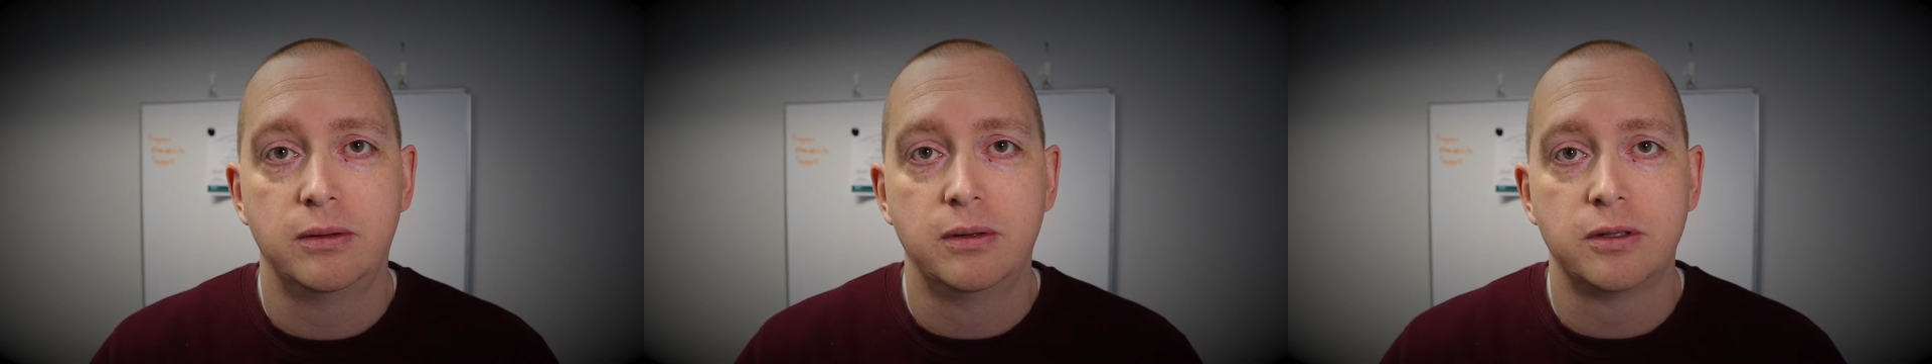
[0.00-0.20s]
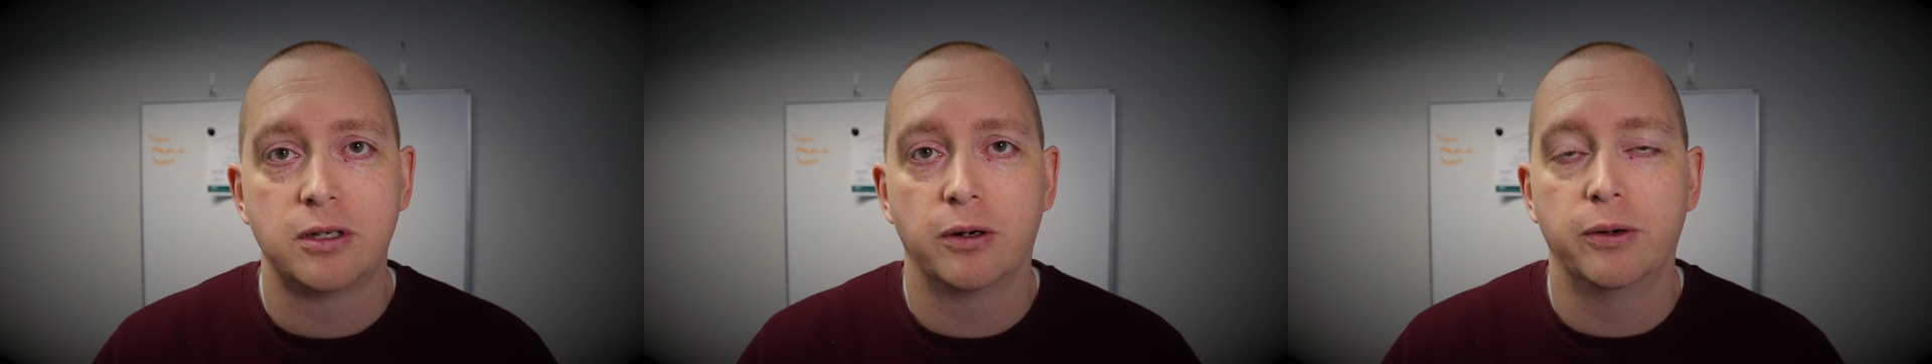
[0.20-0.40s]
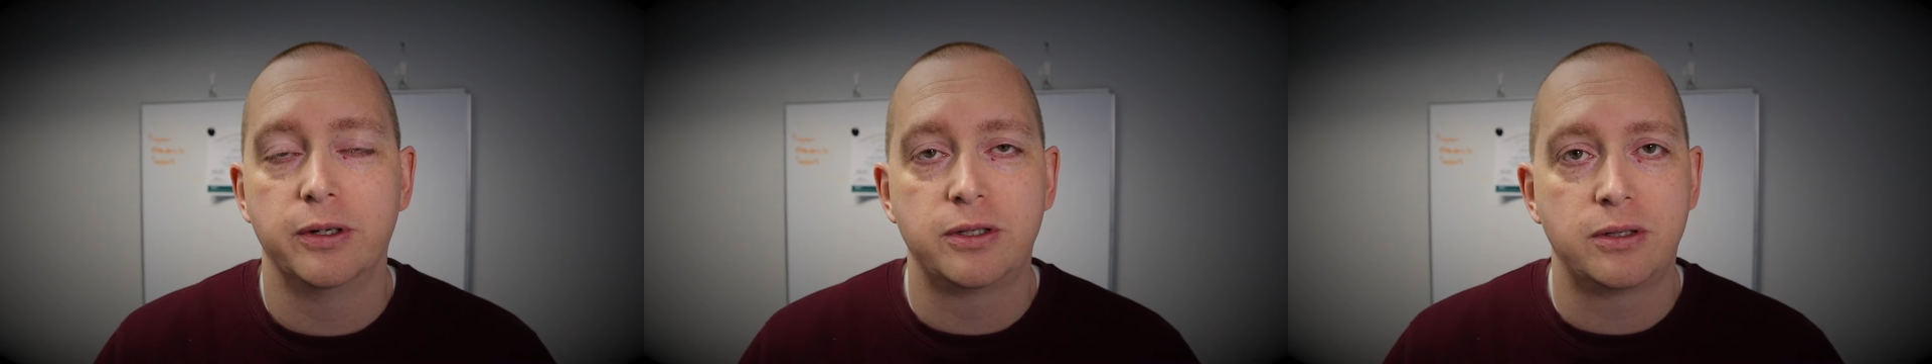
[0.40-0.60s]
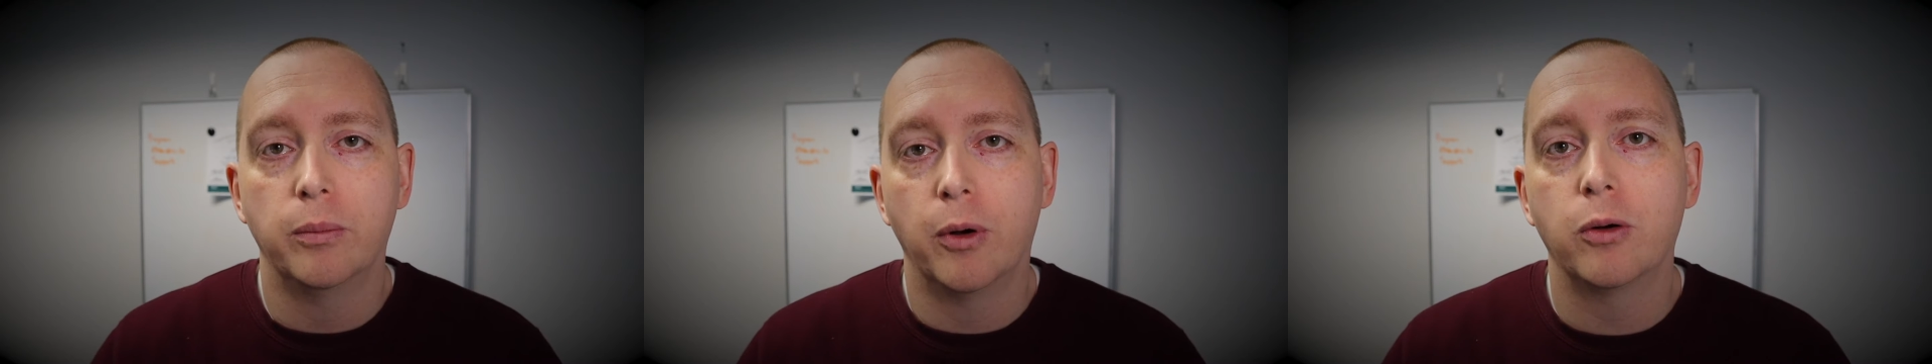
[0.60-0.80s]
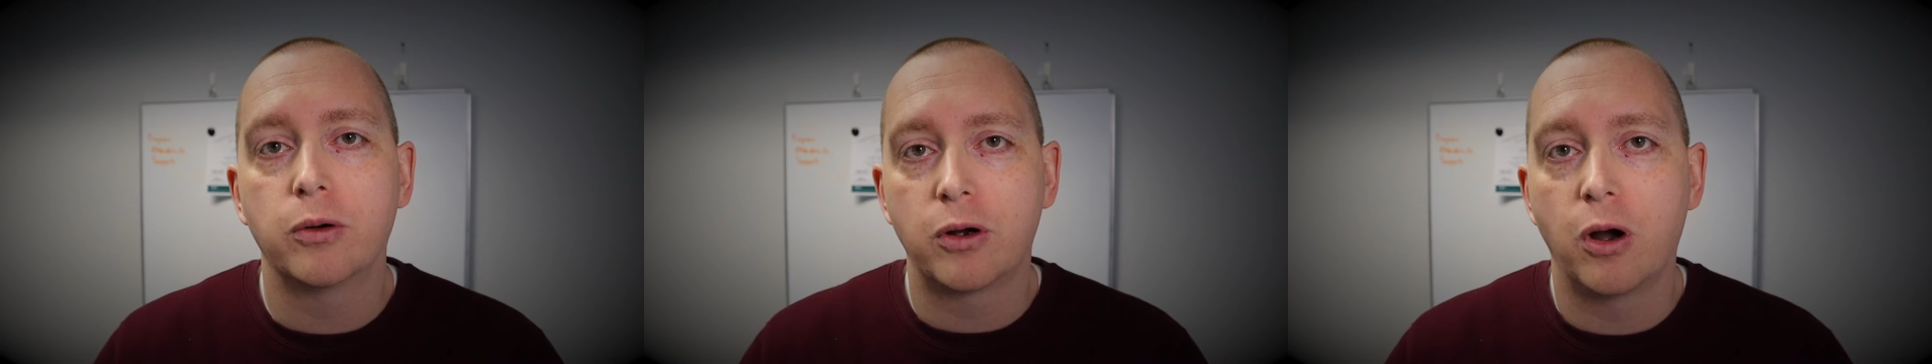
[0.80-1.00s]
So it's
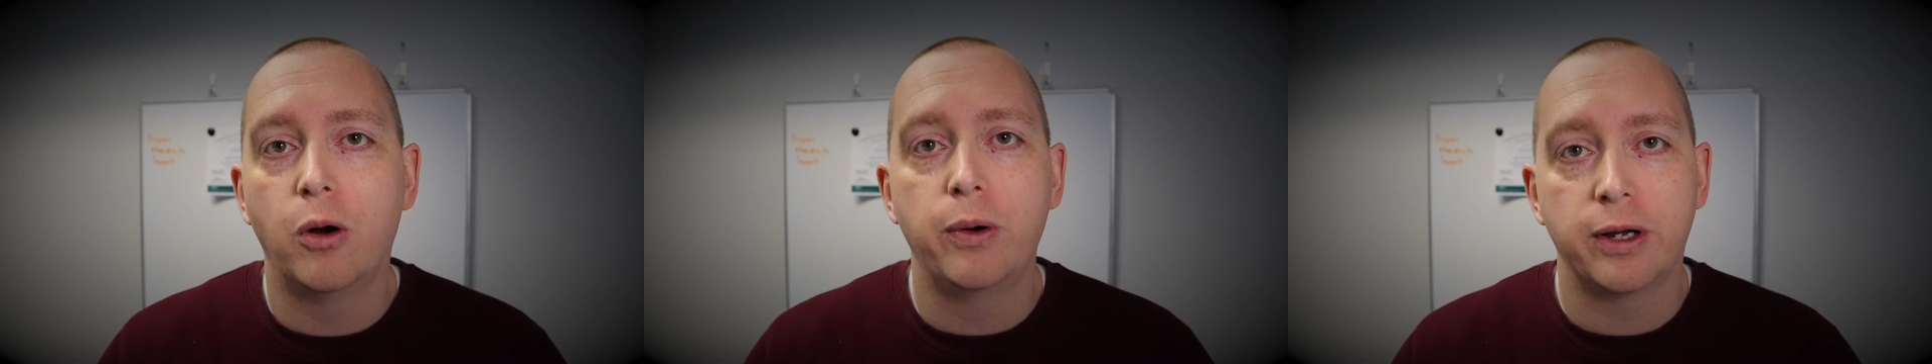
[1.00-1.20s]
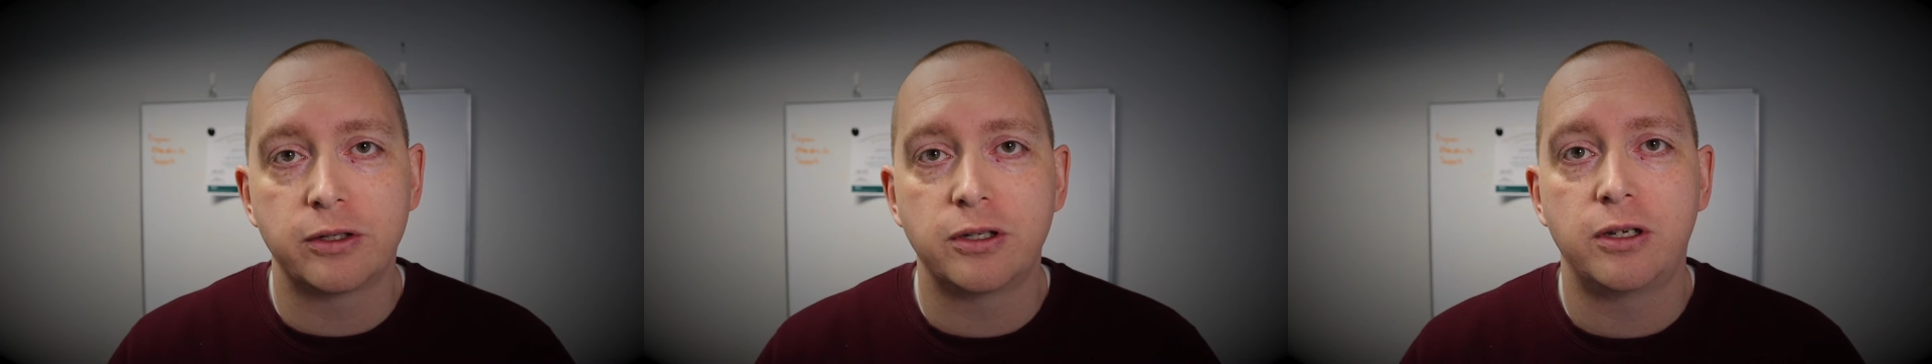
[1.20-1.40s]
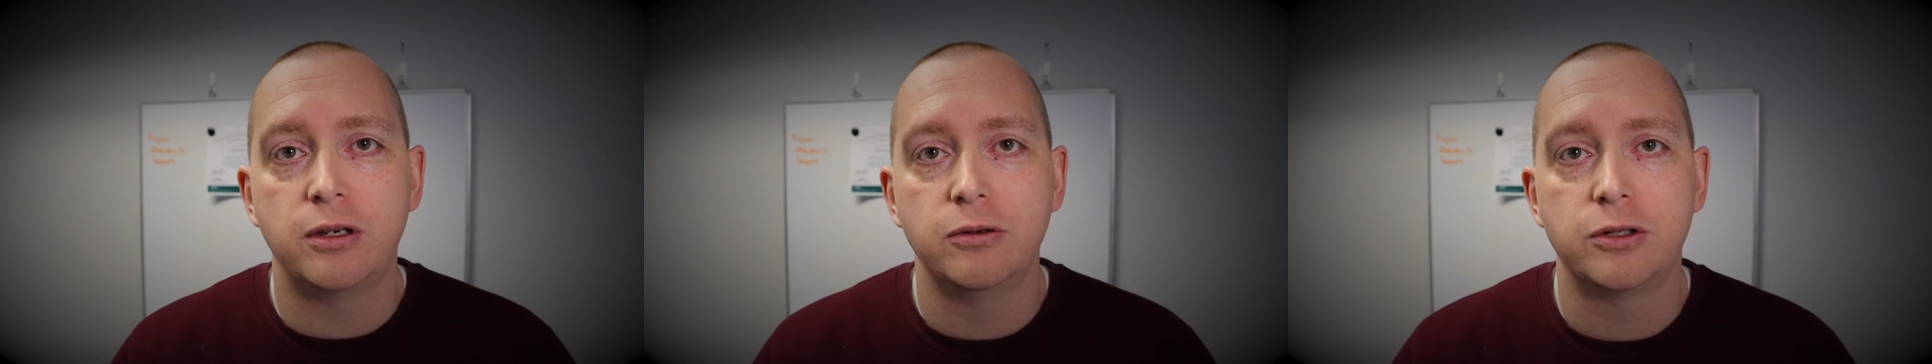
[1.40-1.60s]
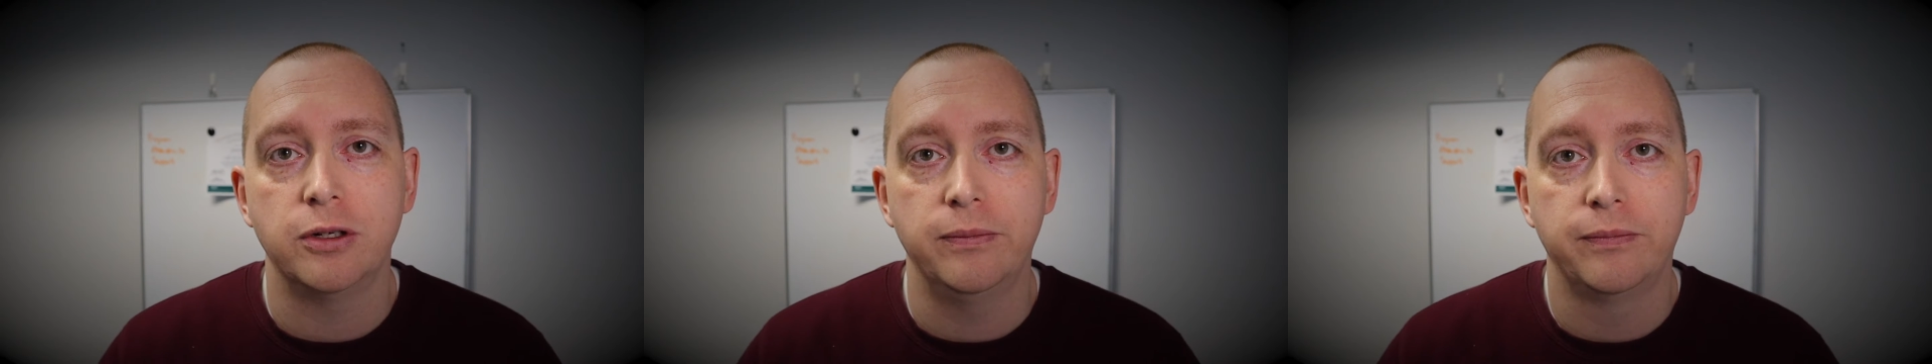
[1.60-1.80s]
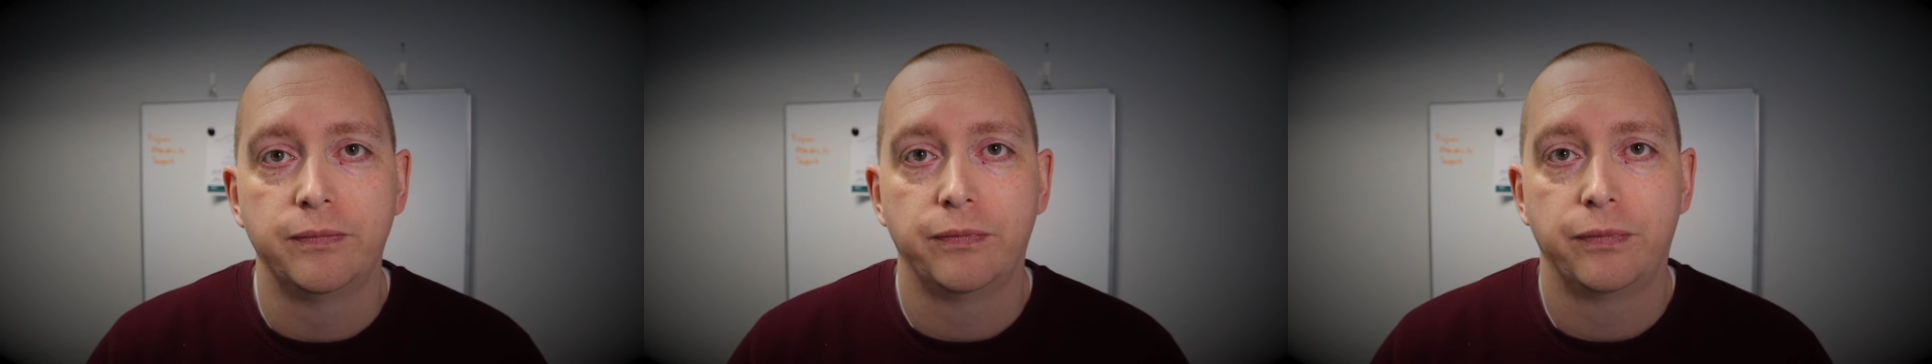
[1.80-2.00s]
remote code execution.